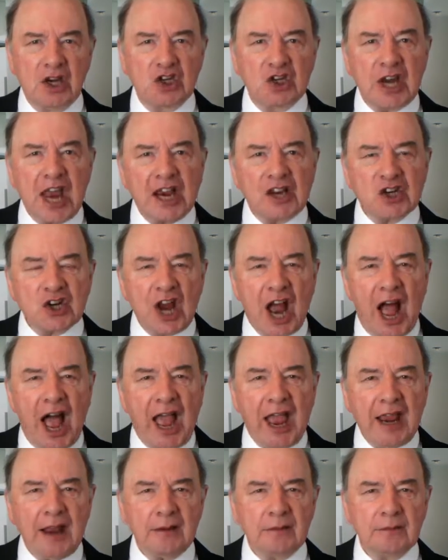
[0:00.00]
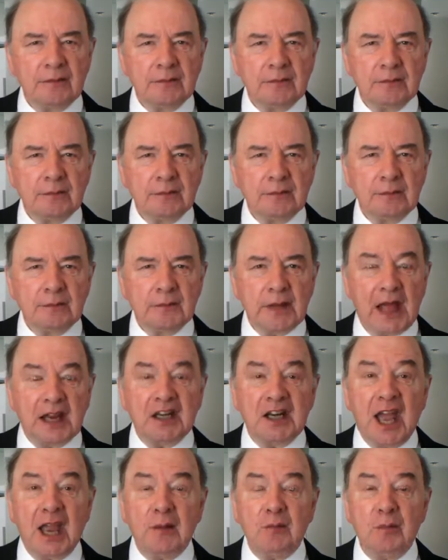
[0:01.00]
Sheshai,
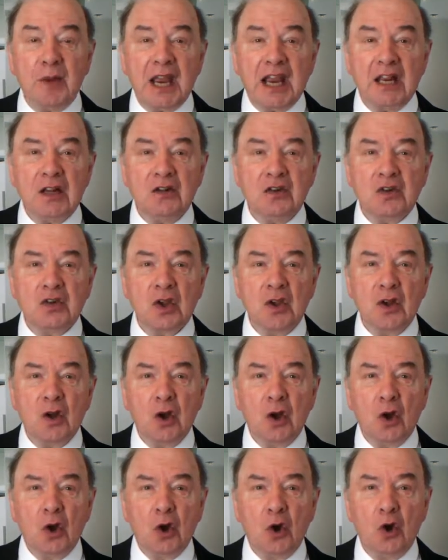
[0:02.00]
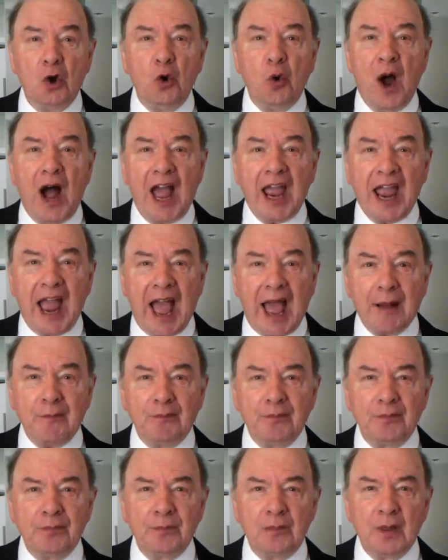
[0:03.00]
that name means who I
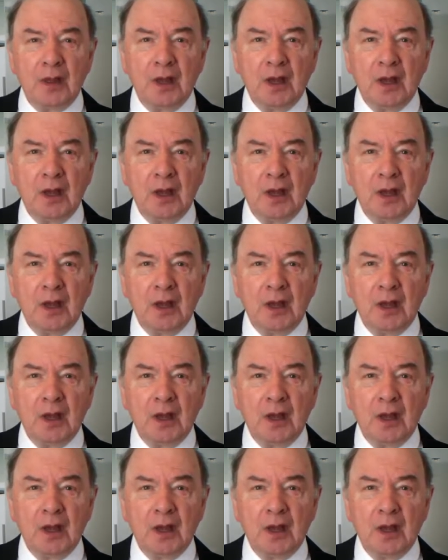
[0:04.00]
am.